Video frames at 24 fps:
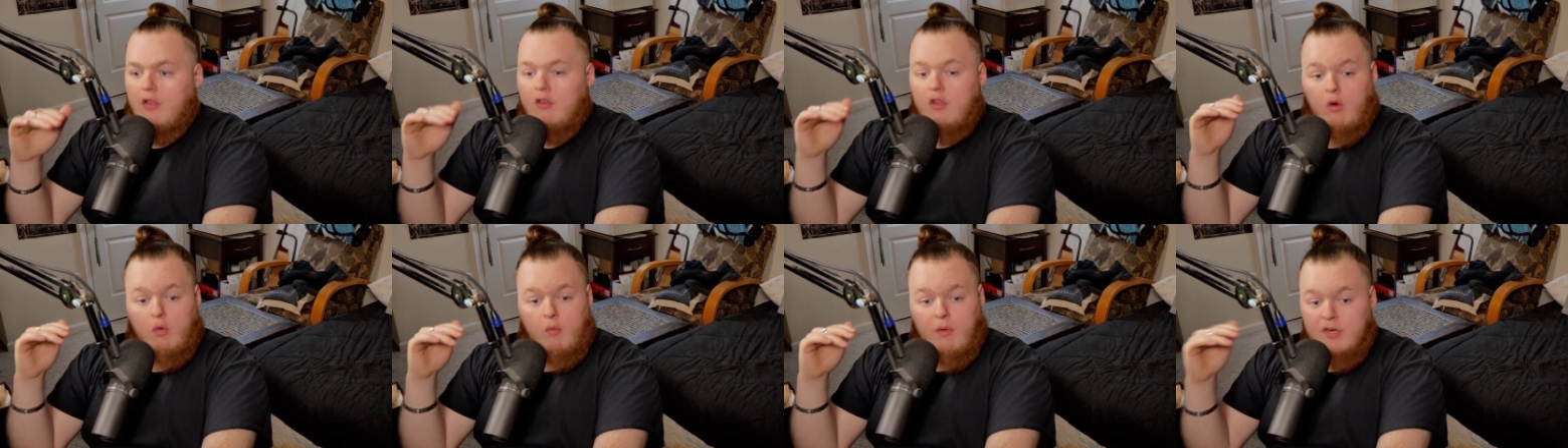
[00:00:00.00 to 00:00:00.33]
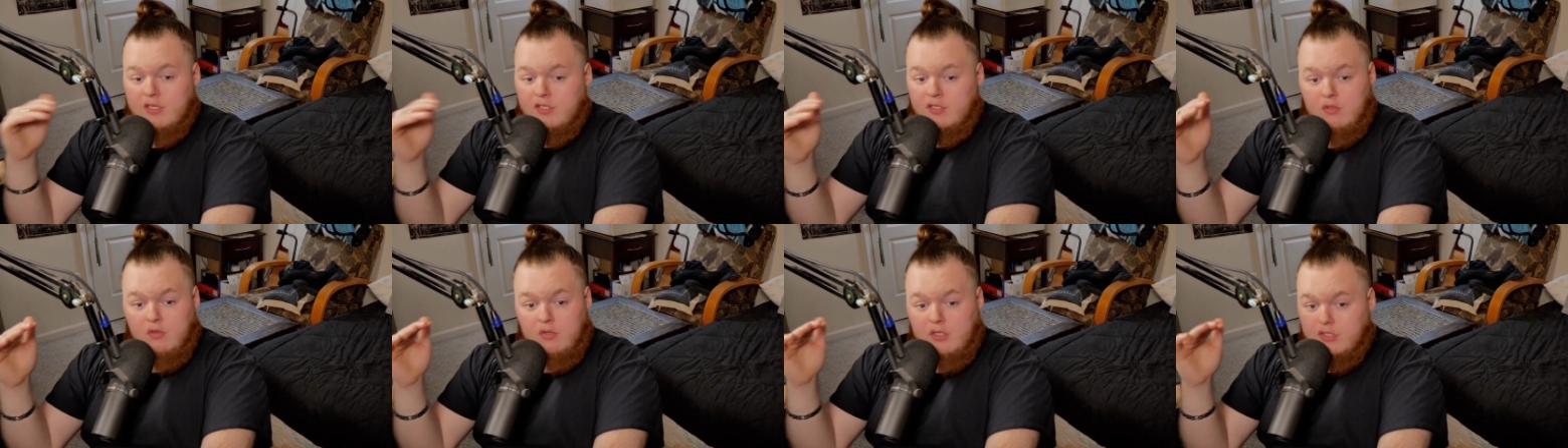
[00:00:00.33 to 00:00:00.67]
The
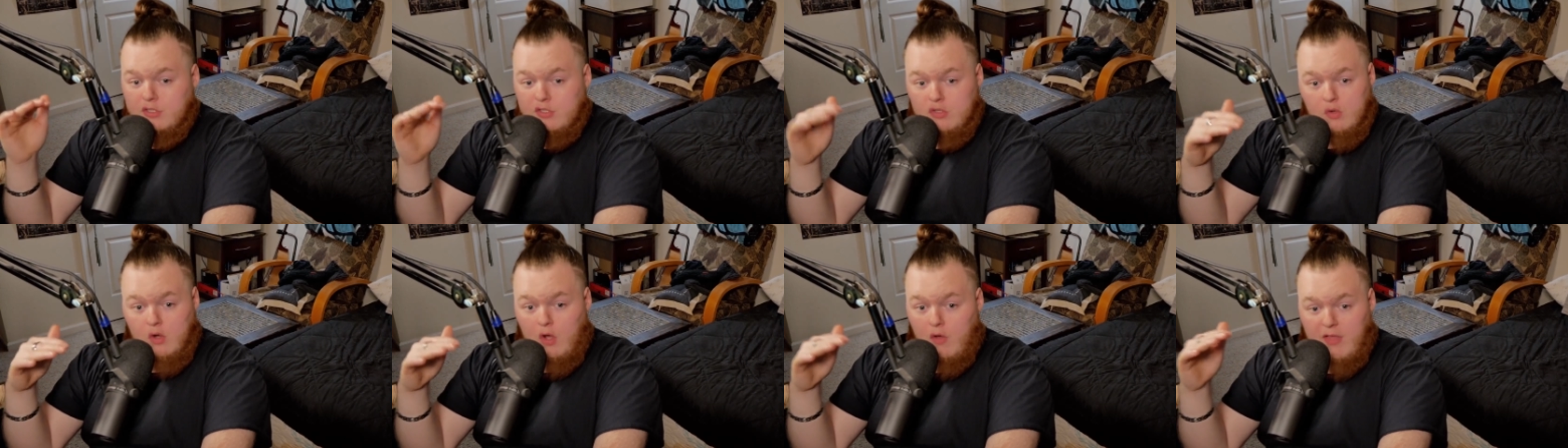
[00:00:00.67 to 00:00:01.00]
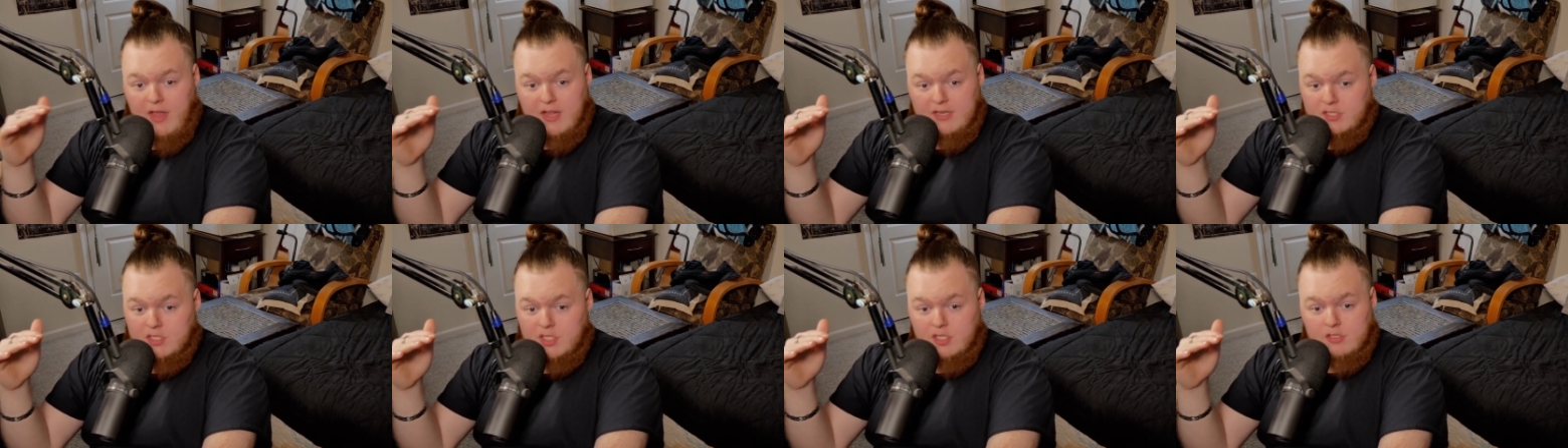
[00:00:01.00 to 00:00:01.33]
original can do all
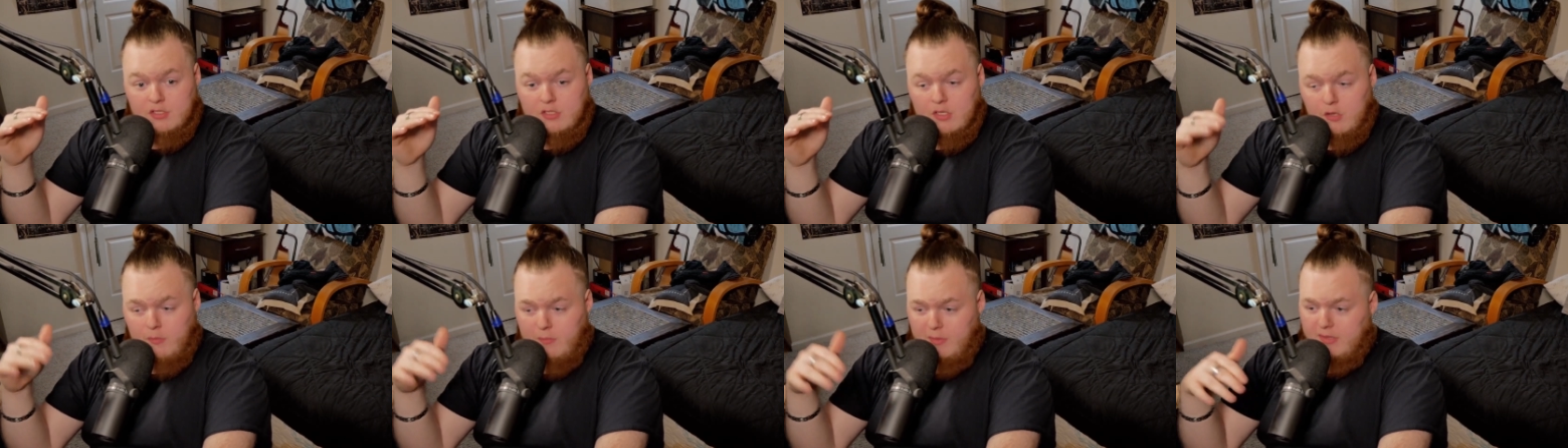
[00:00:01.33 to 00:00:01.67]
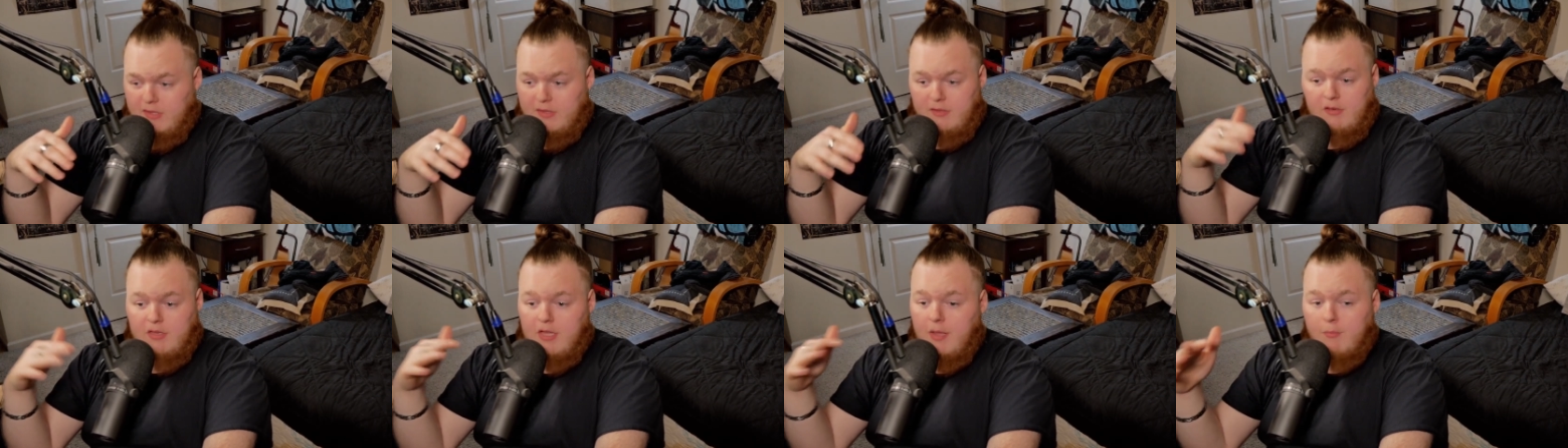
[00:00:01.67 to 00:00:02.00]
that shit still,
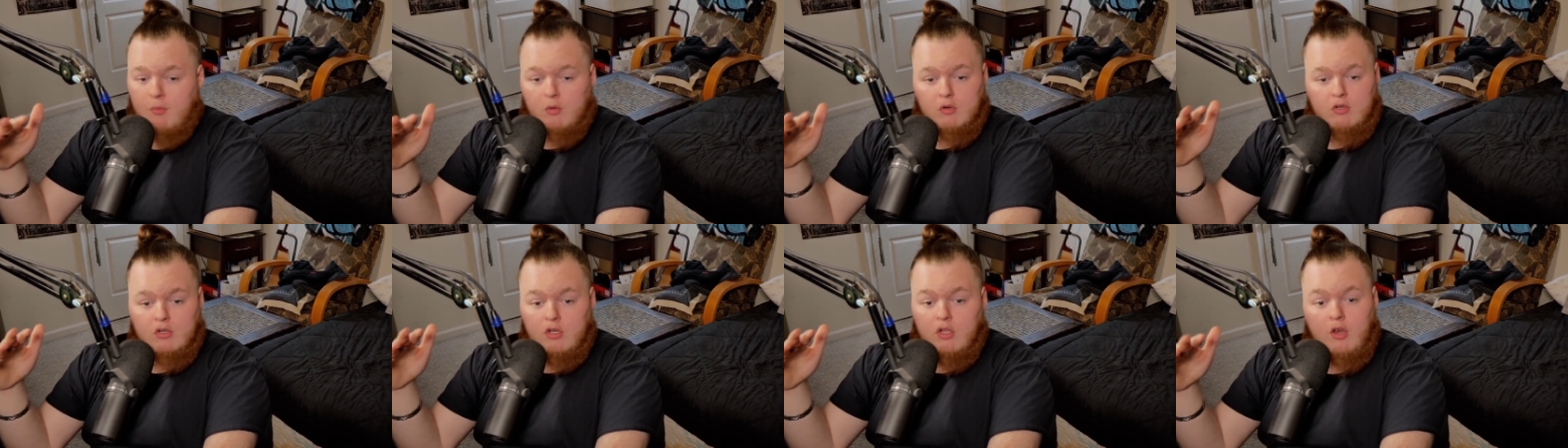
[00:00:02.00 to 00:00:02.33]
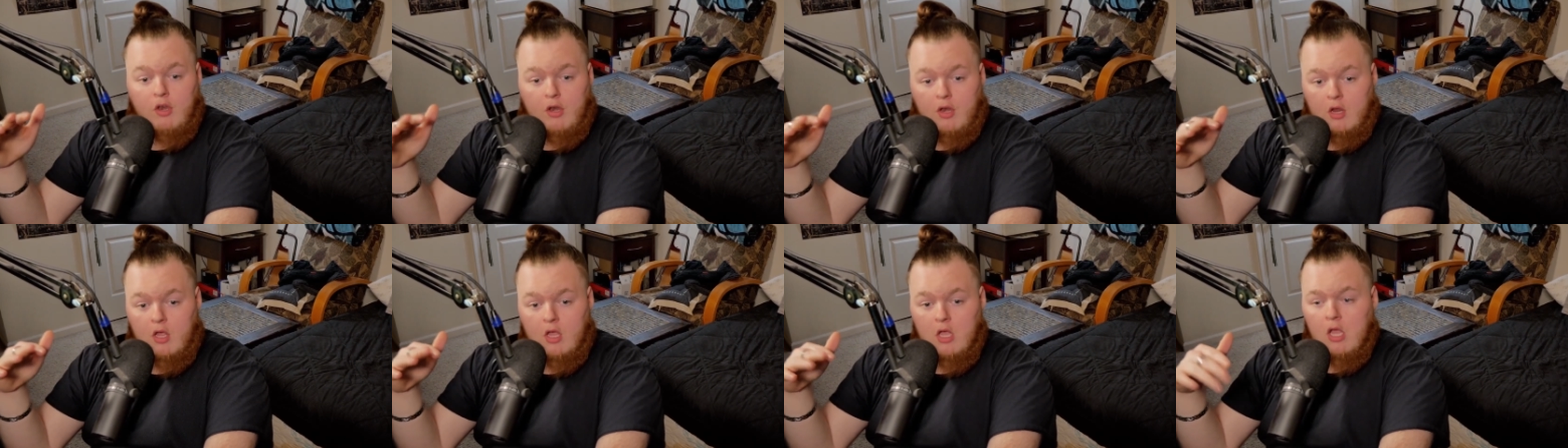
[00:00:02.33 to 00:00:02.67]
but the double
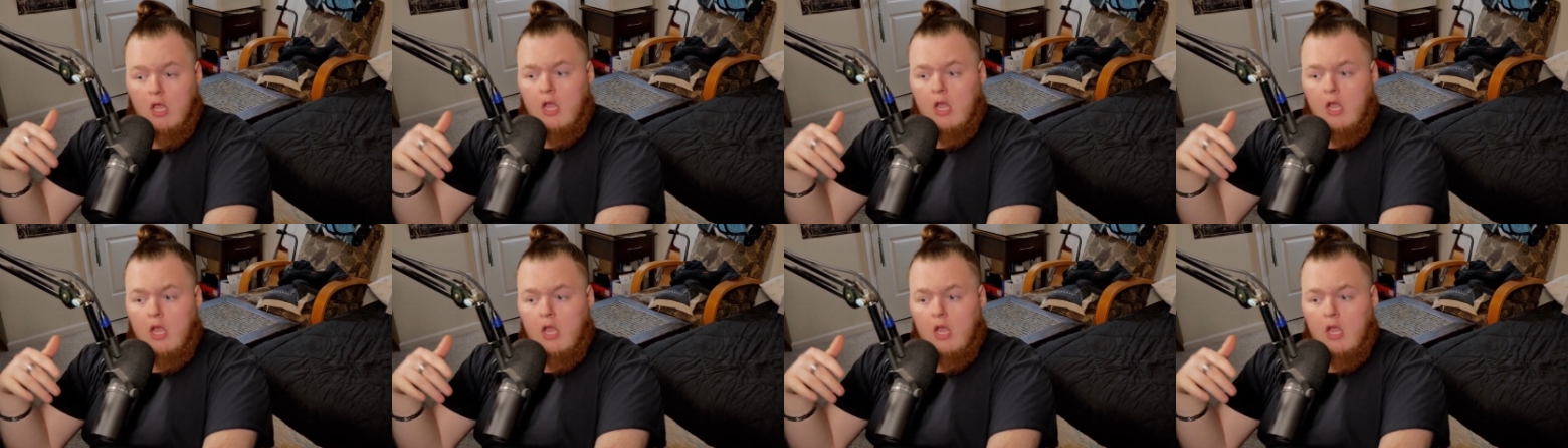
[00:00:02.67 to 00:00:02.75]
couldn't.